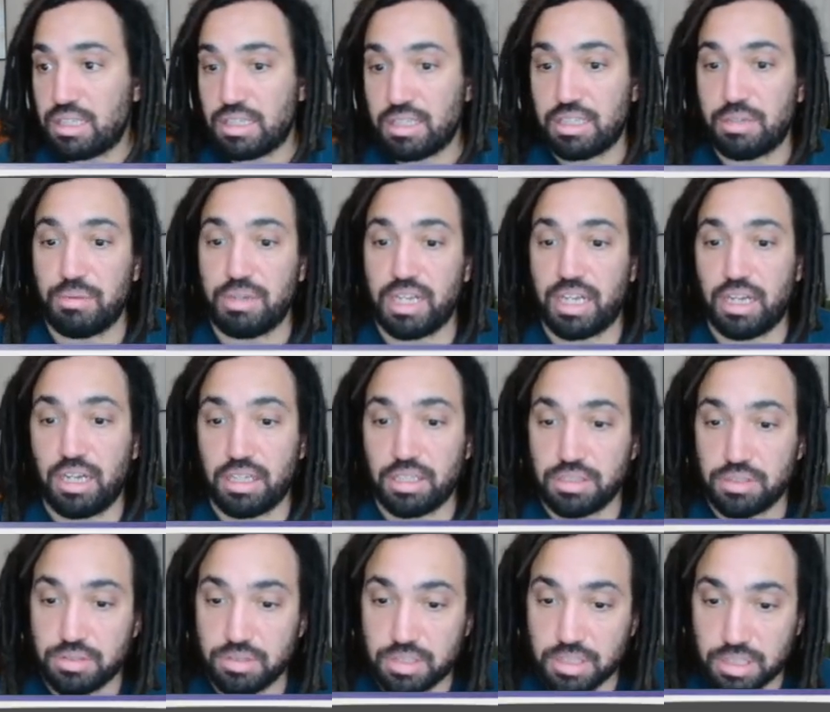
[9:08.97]
then we get
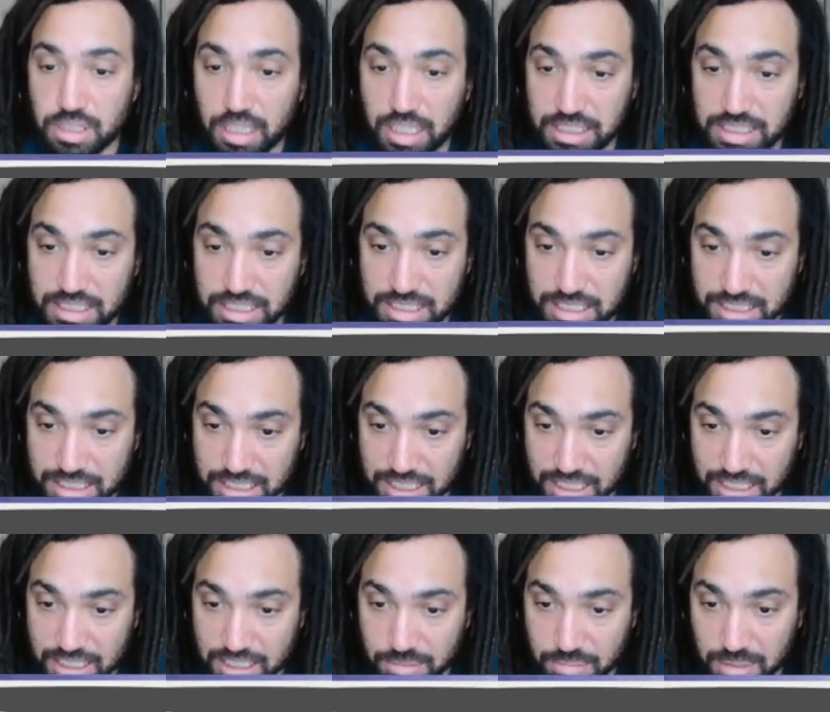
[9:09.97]

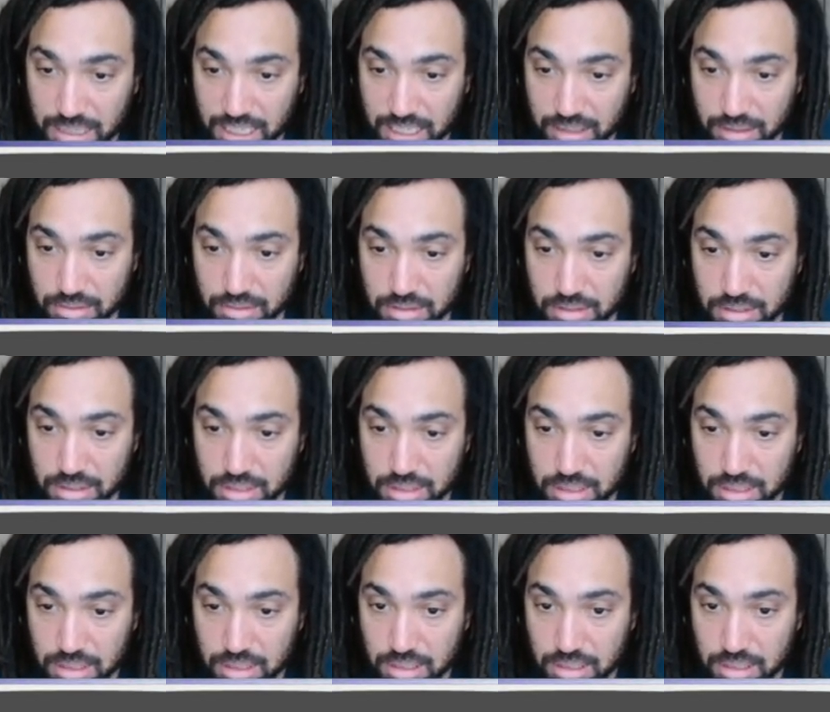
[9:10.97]
196 pounds.